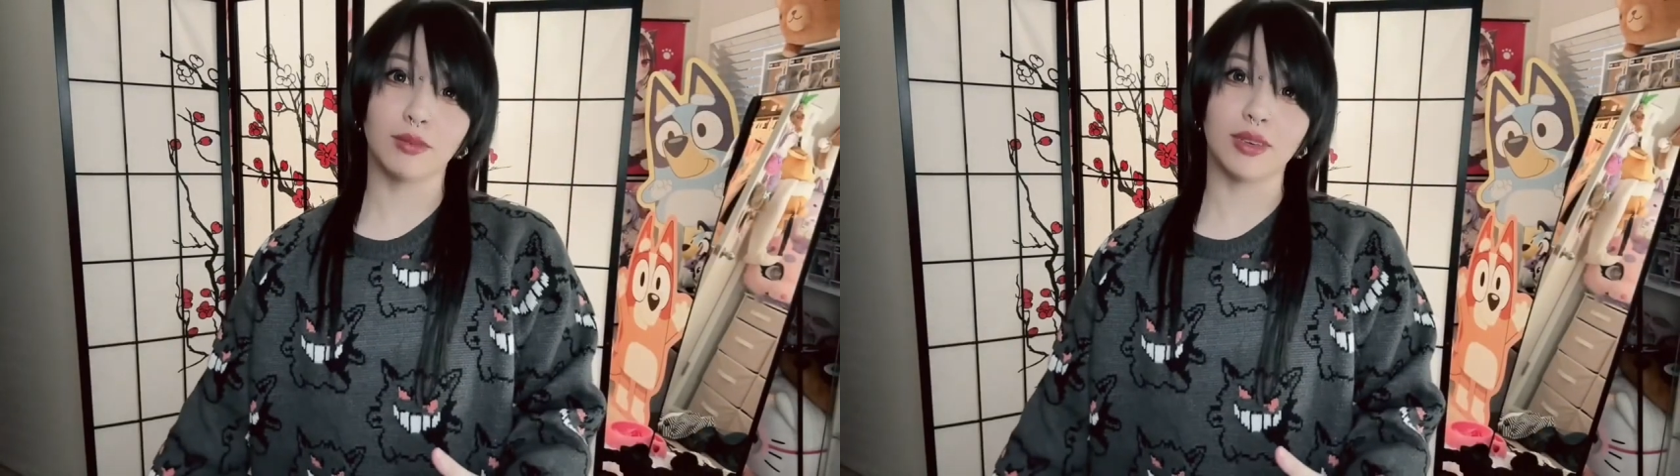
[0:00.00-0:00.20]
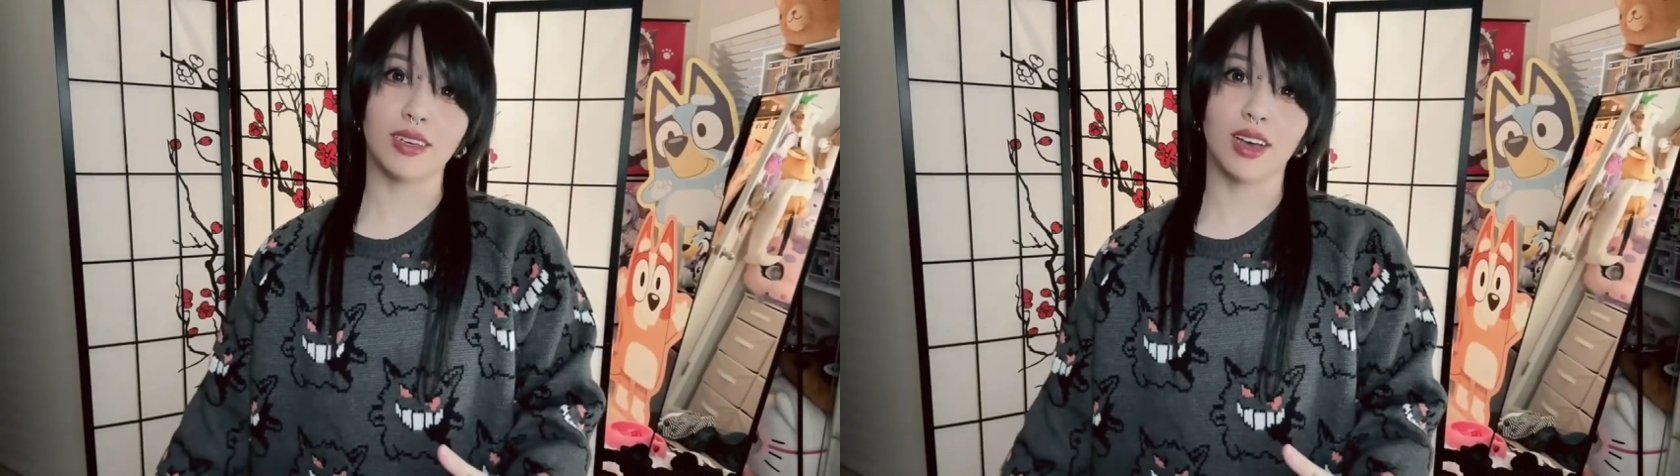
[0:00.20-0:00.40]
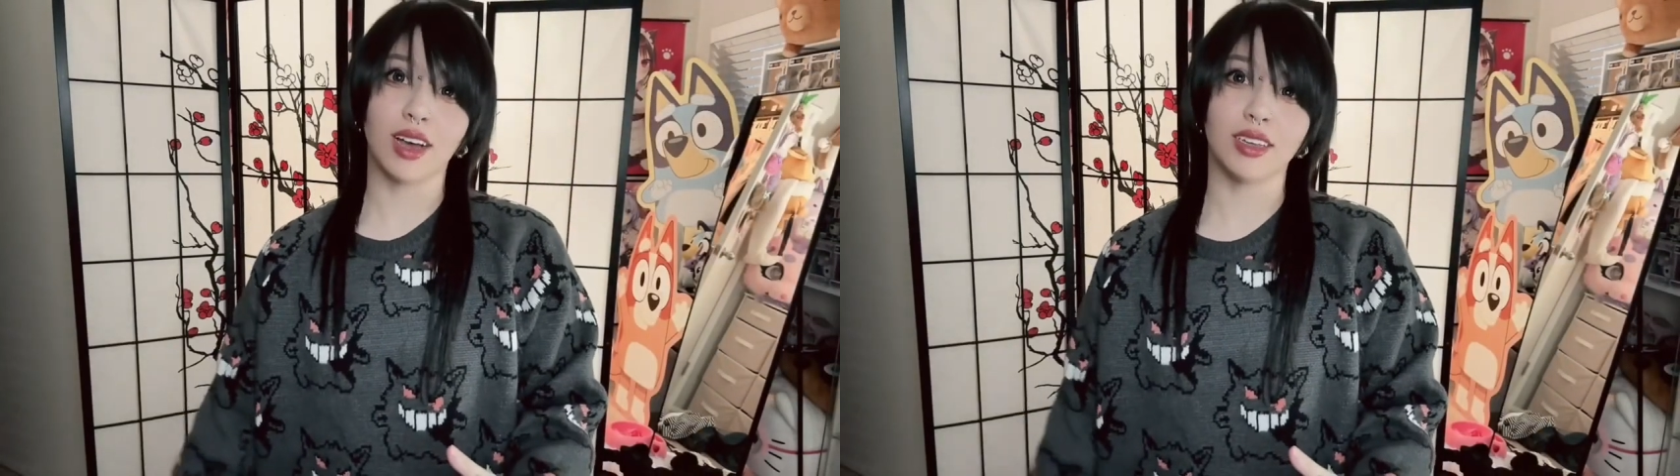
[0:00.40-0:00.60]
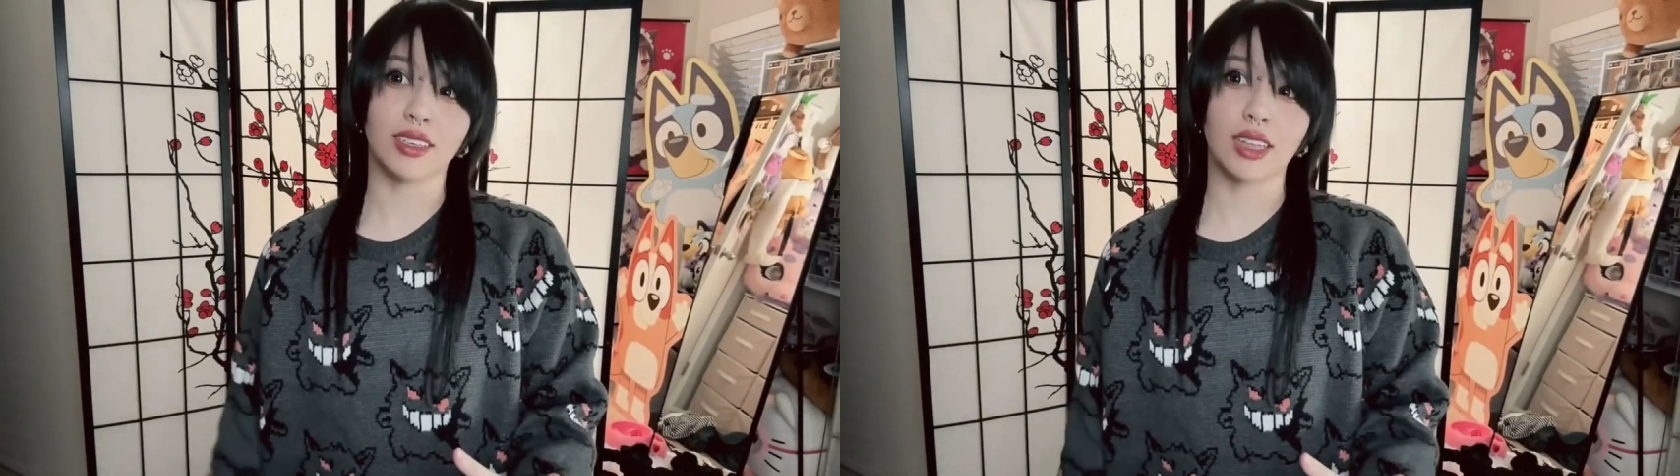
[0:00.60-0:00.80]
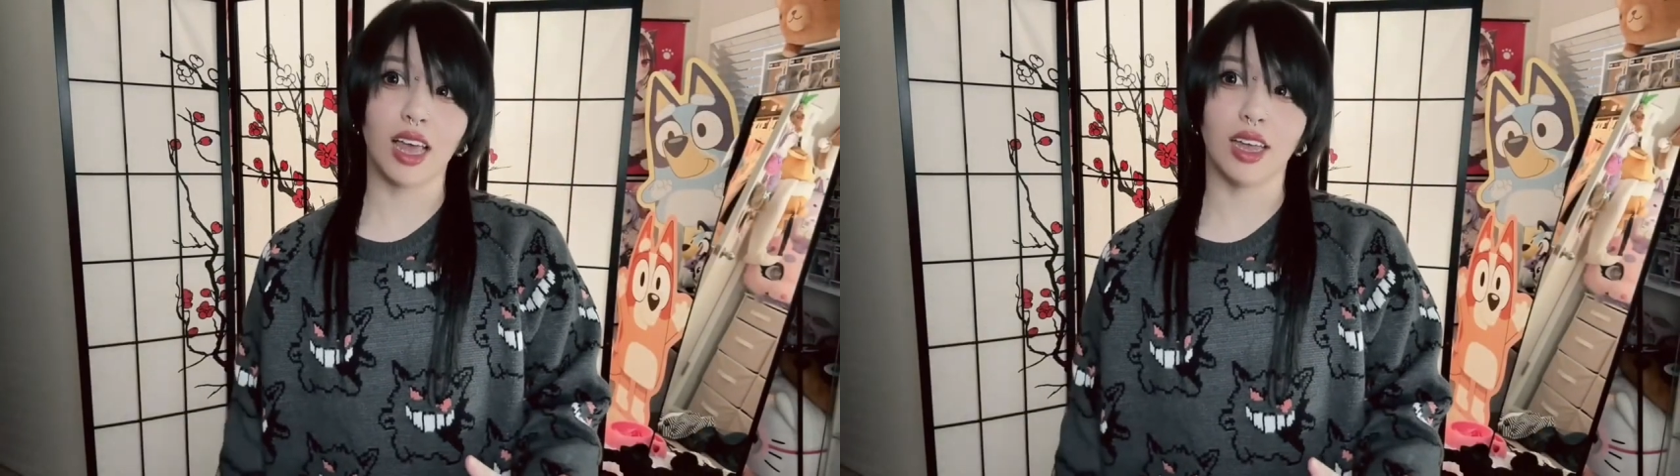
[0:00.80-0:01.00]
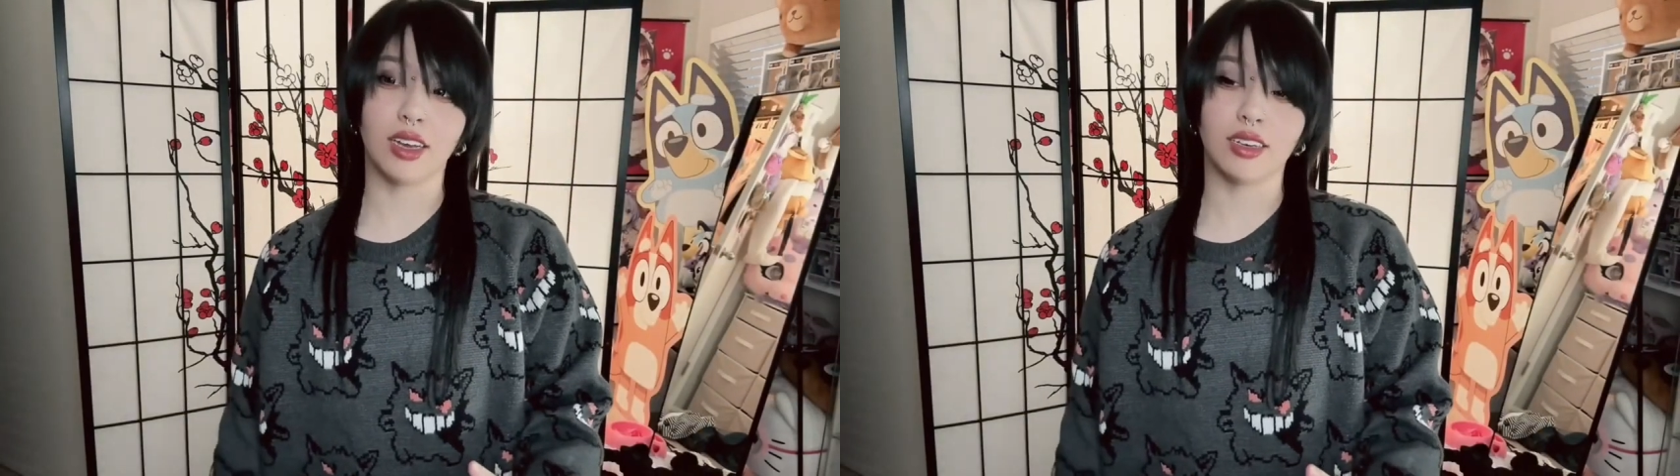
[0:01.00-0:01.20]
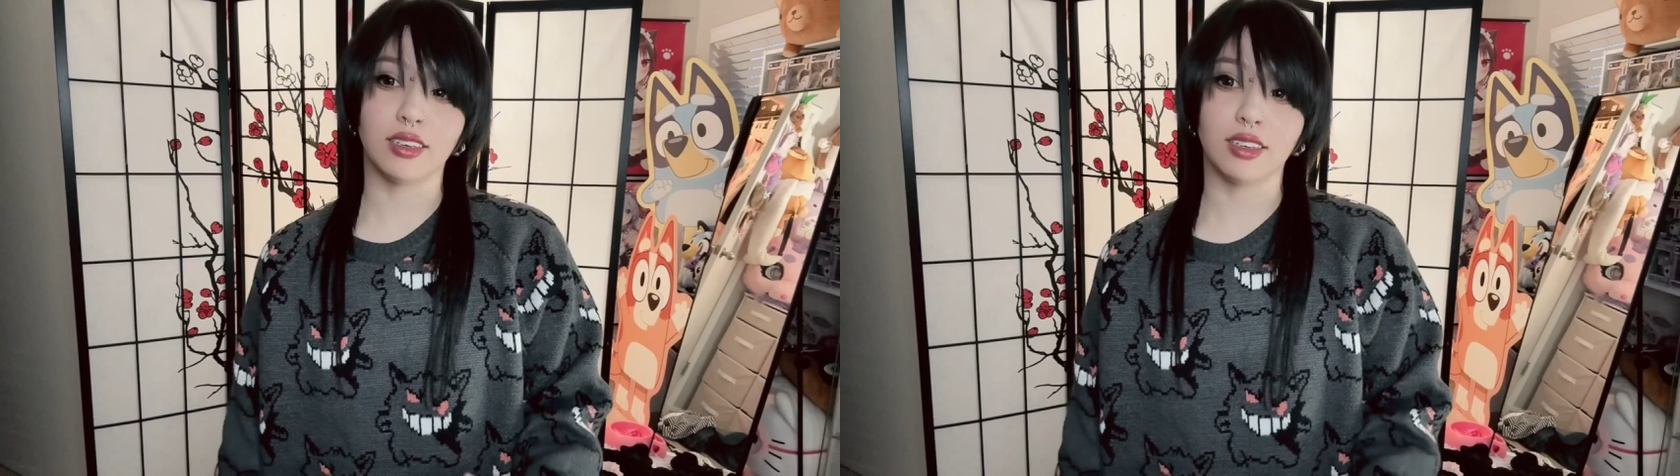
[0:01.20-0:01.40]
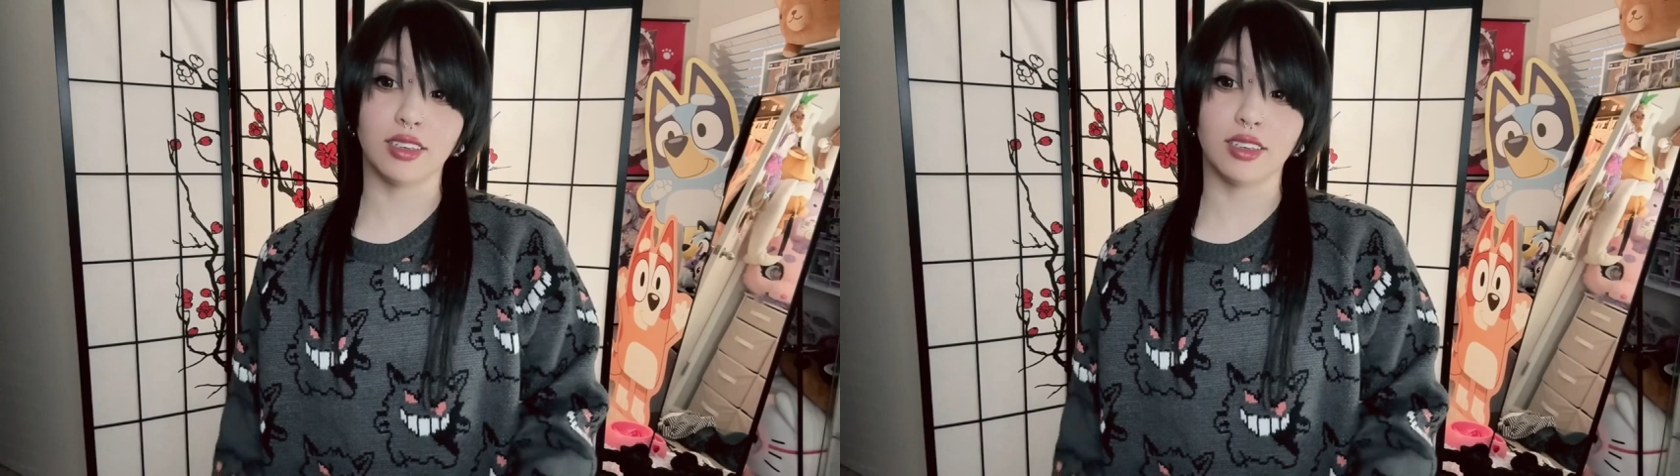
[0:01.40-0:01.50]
because then